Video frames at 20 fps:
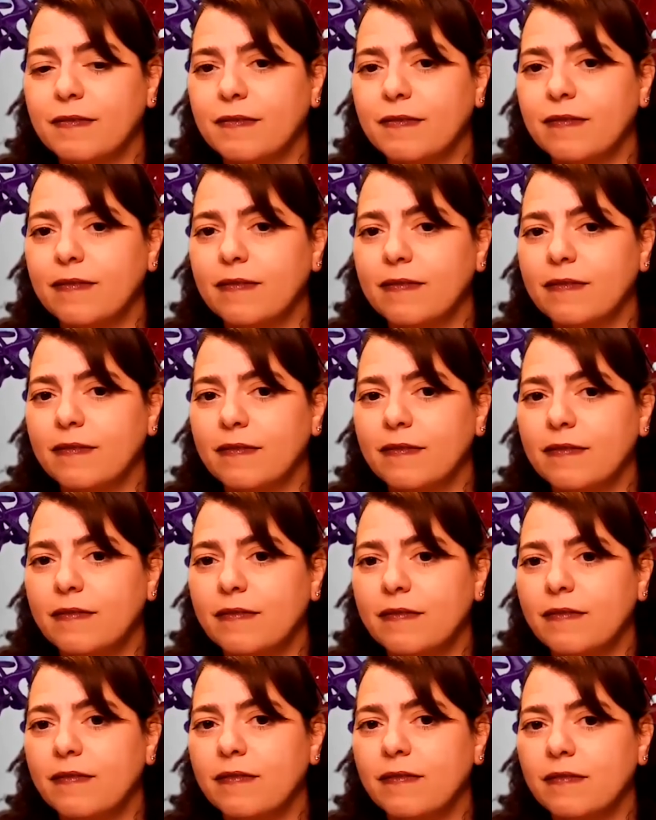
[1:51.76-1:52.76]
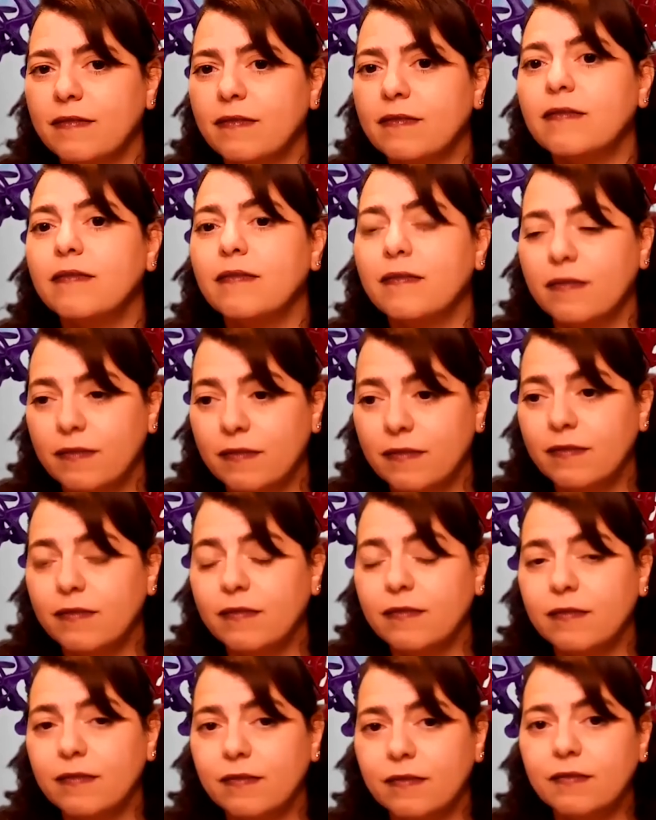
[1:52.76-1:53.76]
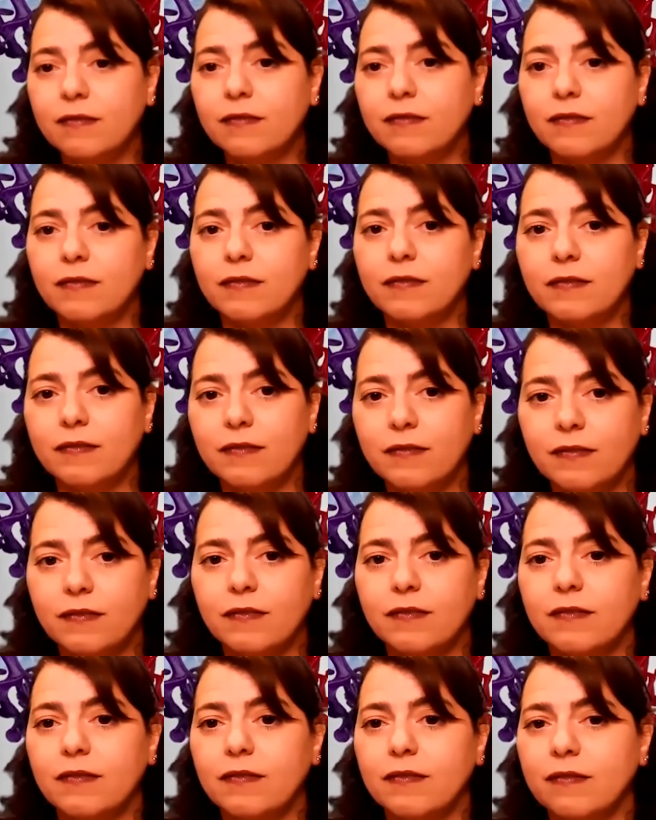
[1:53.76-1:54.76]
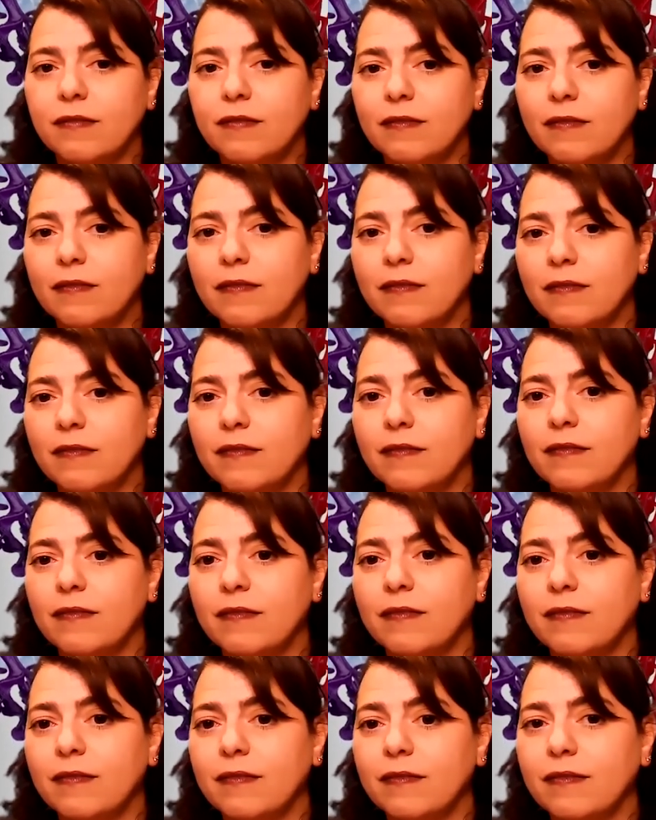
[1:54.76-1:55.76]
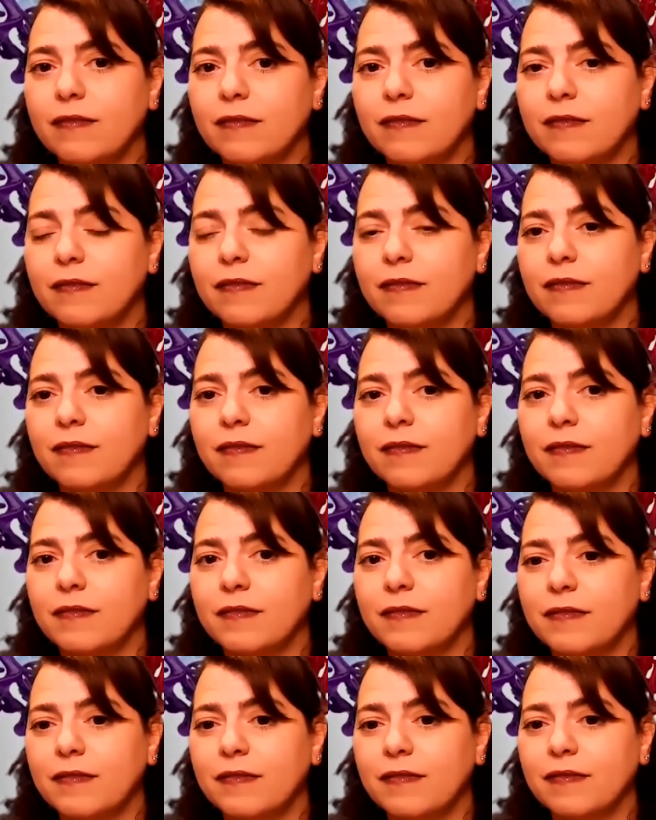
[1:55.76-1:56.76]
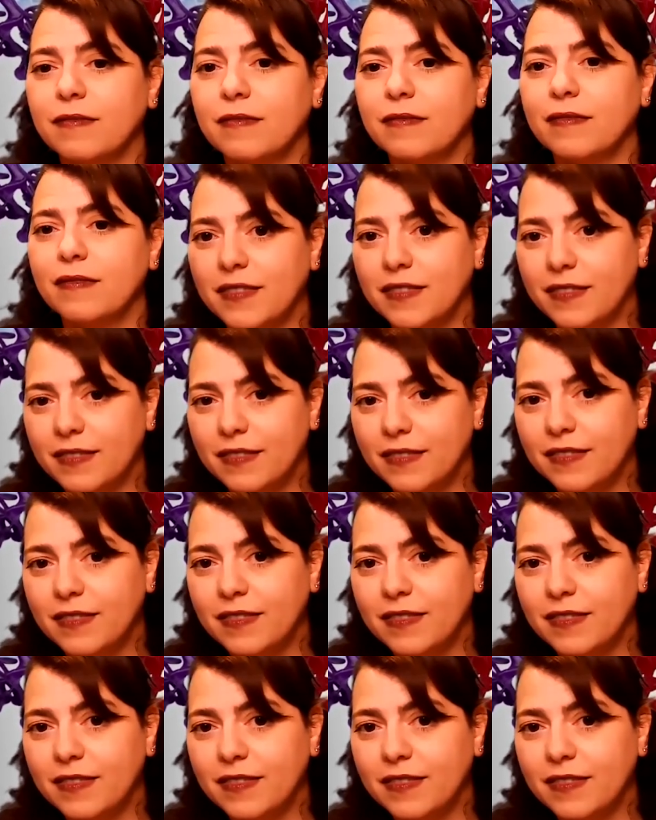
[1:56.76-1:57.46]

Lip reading: (not speaking)